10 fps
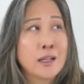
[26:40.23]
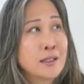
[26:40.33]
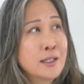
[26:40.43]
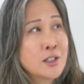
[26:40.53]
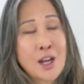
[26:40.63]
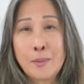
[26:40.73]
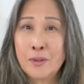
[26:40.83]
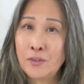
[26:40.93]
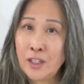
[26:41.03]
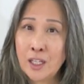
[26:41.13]
this time
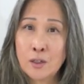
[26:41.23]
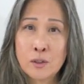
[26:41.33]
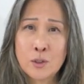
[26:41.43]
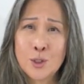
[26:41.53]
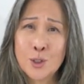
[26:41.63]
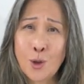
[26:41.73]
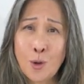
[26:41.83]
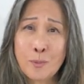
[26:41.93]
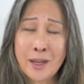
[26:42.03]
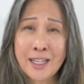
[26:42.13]
of year, there's so
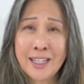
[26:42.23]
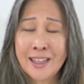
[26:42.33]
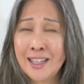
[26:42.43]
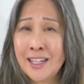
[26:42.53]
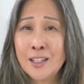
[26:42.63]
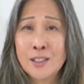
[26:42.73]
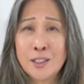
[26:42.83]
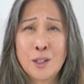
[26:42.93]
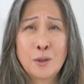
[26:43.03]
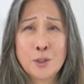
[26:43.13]
many things, you
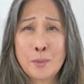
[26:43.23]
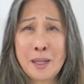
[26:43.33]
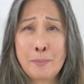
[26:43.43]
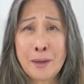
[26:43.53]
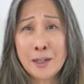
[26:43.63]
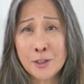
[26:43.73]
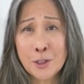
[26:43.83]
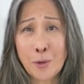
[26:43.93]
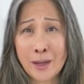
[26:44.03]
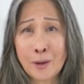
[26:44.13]
know, so many bugs
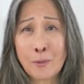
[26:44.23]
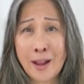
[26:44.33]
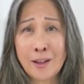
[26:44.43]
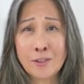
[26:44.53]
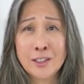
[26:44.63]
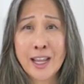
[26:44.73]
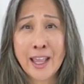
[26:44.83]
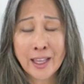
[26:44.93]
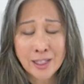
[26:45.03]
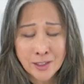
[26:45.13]
going around.
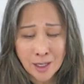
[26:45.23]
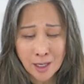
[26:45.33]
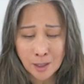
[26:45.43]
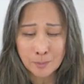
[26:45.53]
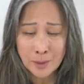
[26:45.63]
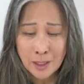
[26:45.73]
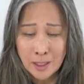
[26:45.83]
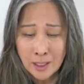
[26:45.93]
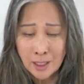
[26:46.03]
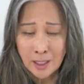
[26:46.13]
And,
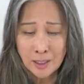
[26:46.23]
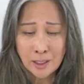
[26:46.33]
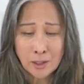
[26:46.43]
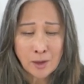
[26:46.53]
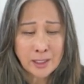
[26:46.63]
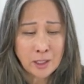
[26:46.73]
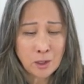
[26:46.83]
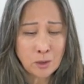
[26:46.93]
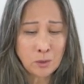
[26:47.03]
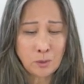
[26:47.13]
you know, I
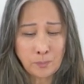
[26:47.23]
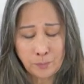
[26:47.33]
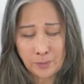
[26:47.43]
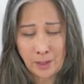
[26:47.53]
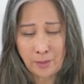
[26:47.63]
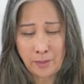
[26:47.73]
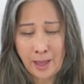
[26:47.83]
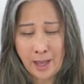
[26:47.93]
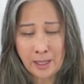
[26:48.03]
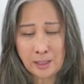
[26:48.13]
know
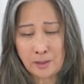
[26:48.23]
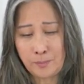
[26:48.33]
that,